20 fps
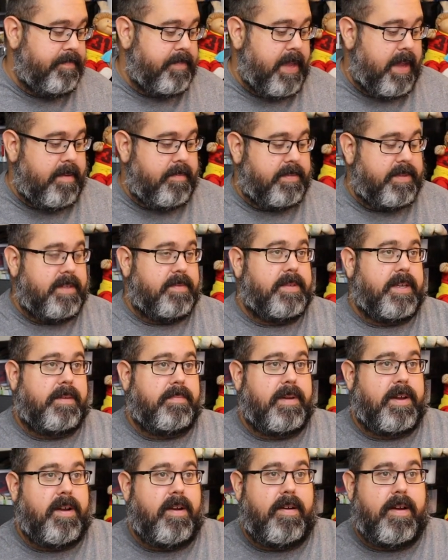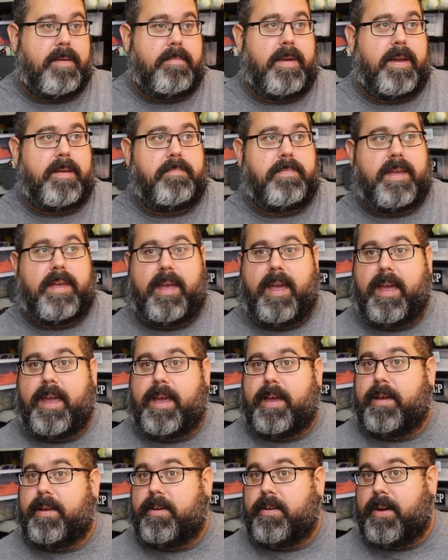um, seems like Mercari might be
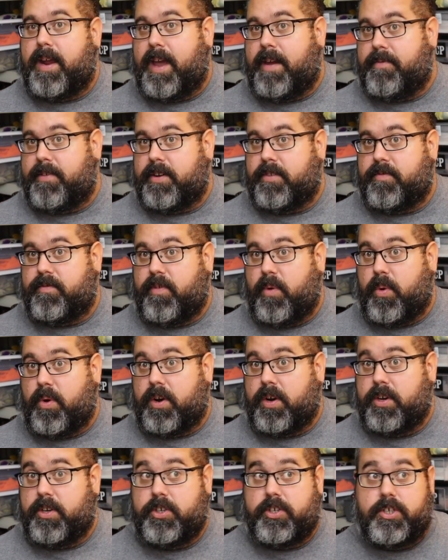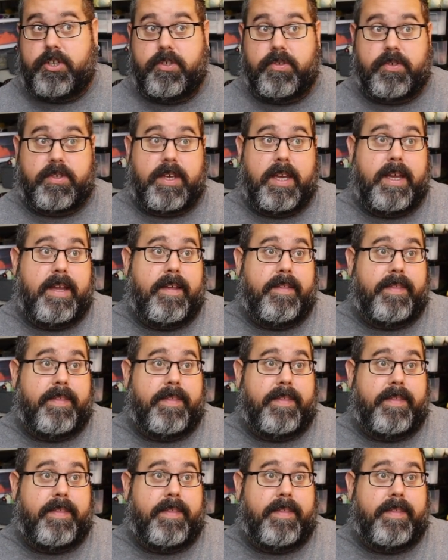a good avenue for shoes.